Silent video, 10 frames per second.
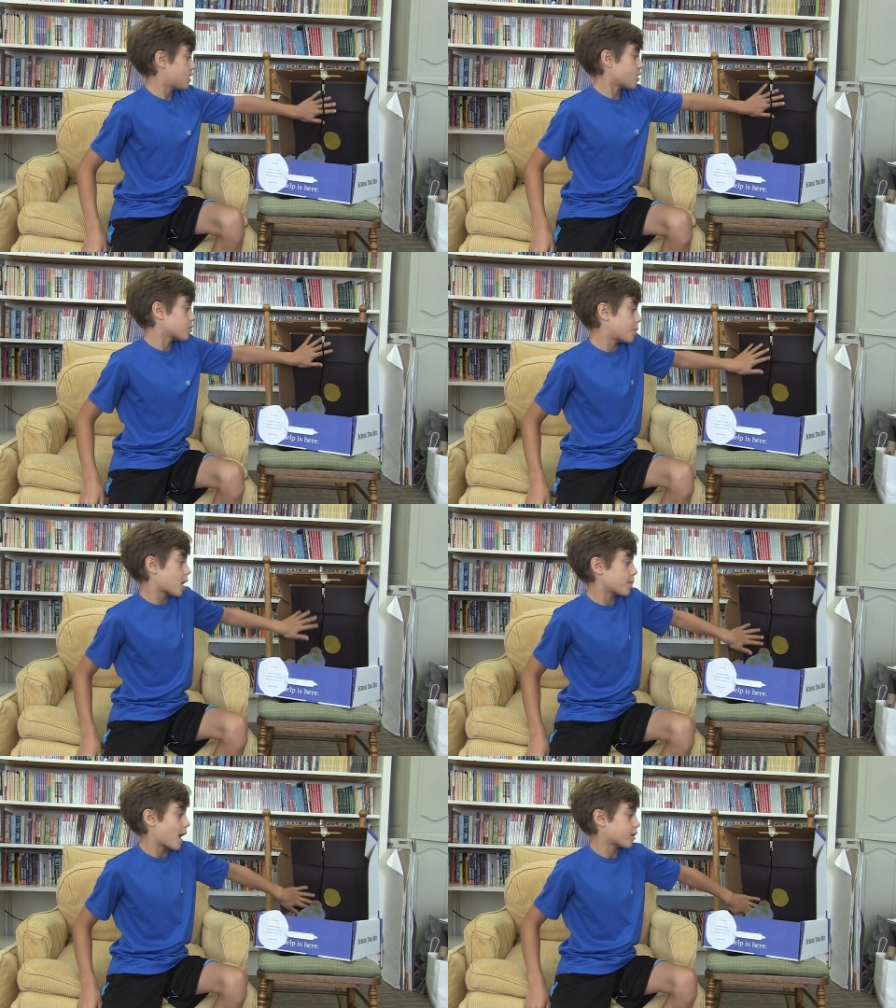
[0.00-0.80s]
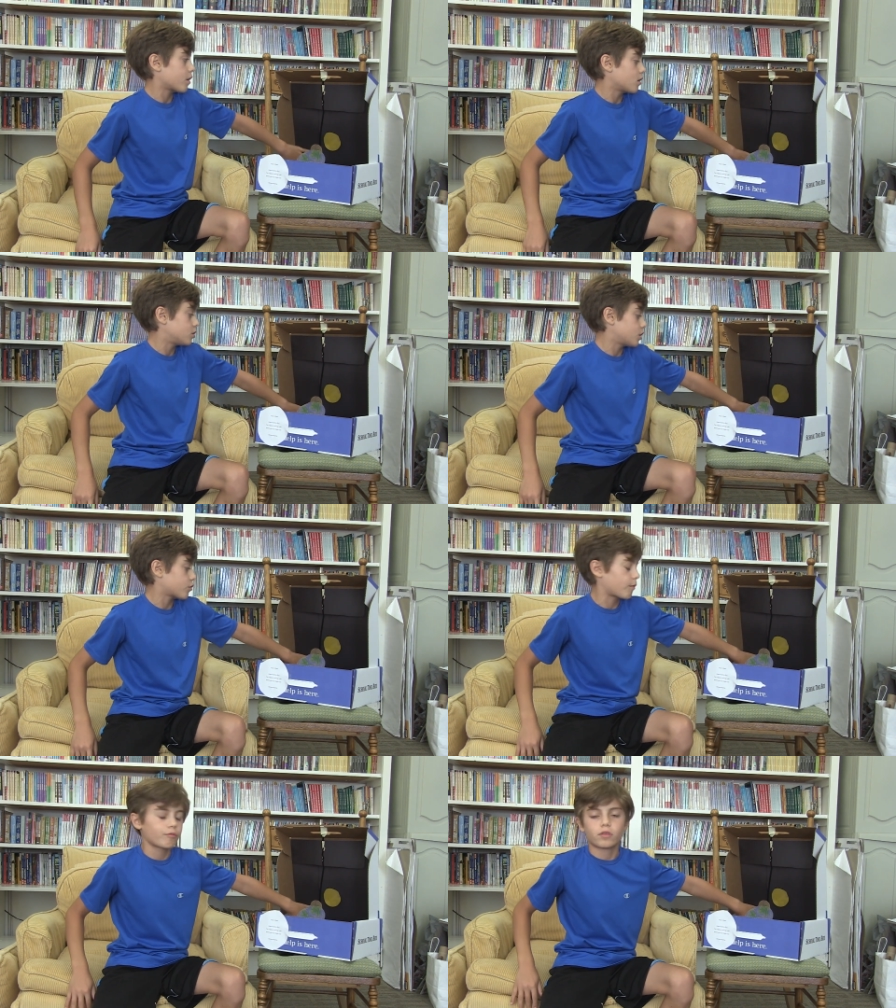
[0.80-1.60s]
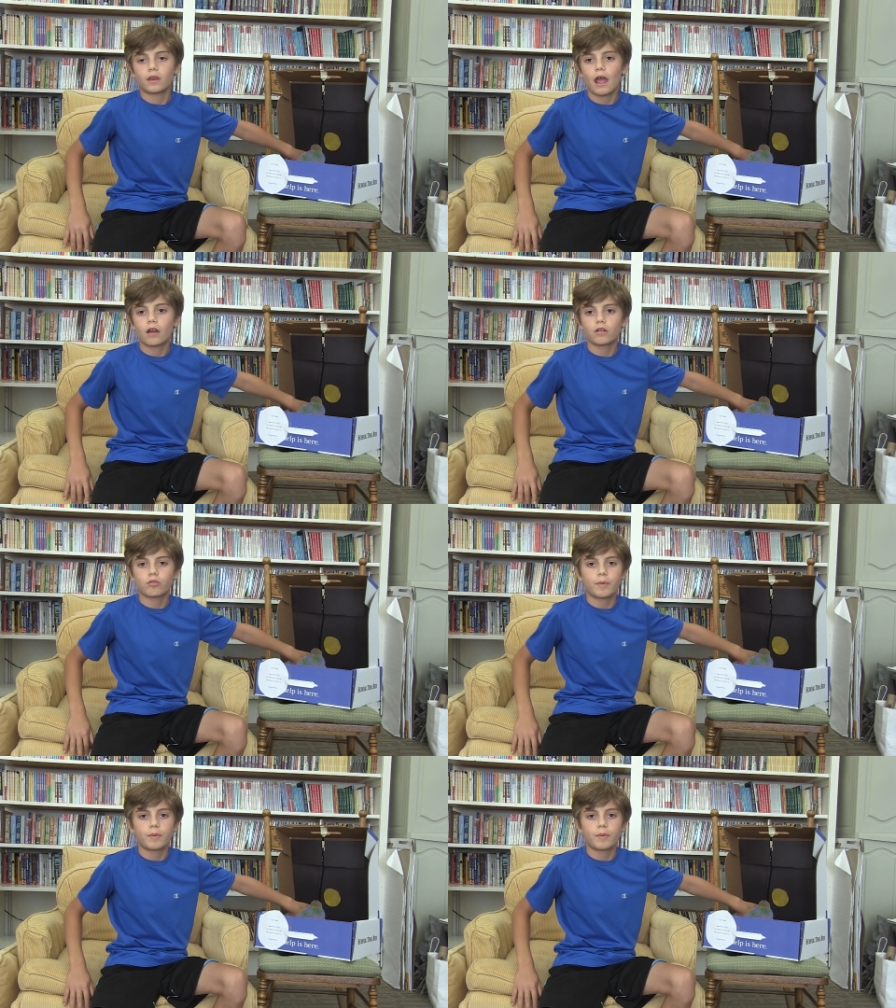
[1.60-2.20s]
it has a black background to just represent outer